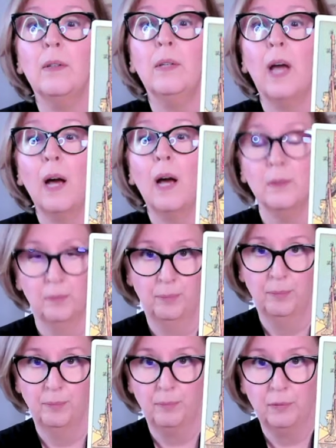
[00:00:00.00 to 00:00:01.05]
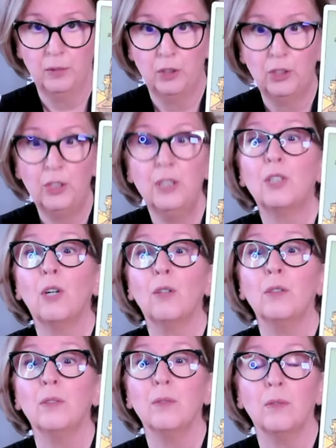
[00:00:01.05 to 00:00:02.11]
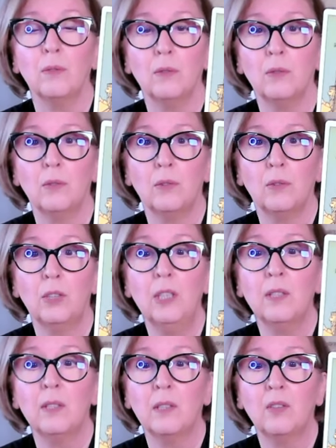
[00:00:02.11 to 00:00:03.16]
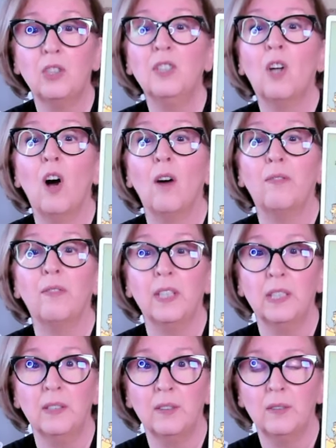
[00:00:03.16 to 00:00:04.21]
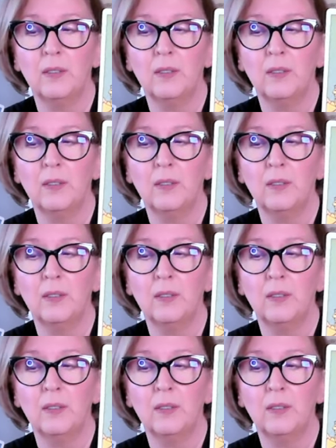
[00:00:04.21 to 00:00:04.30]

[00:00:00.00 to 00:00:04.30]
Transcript: Yeah. She's certain. She's she's confident.